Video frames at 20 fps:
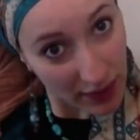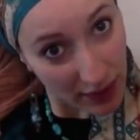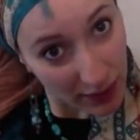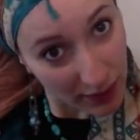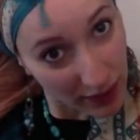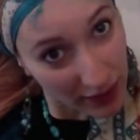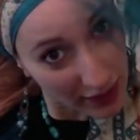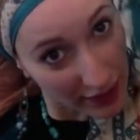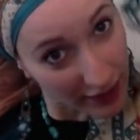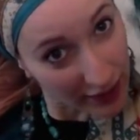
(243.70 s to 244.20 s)
I
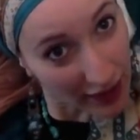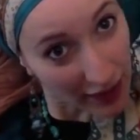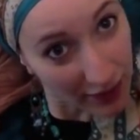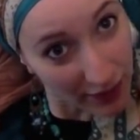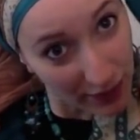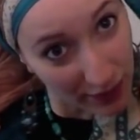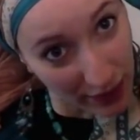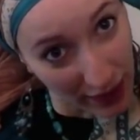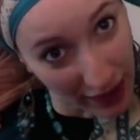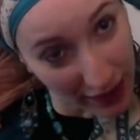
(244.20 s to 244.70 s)
want that
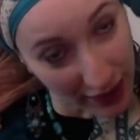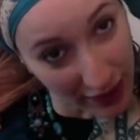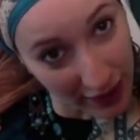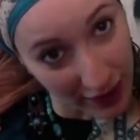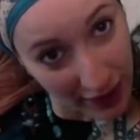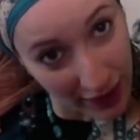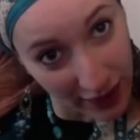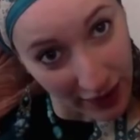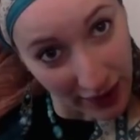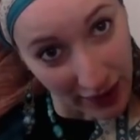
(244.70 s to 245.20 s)
red
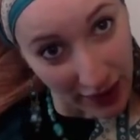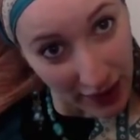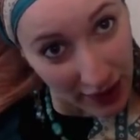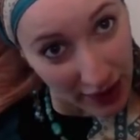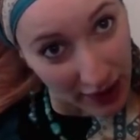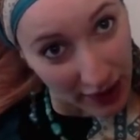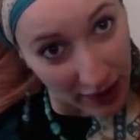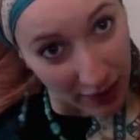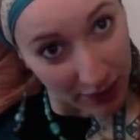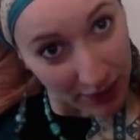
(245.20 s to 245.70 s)

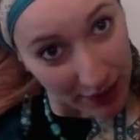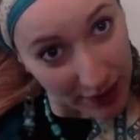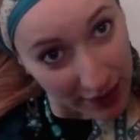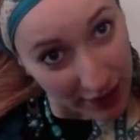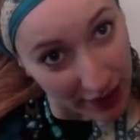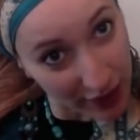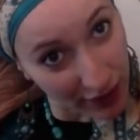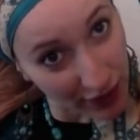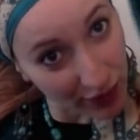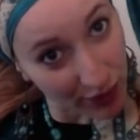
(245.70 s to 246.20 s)

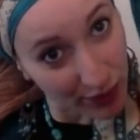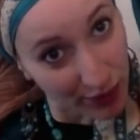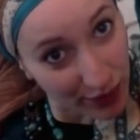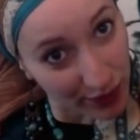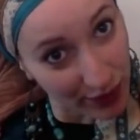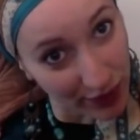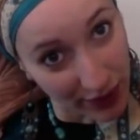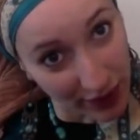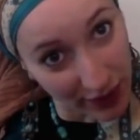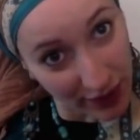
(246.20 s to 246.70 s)
peeking
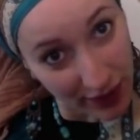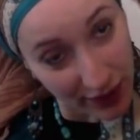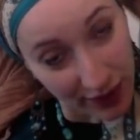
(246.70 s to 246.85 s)
through.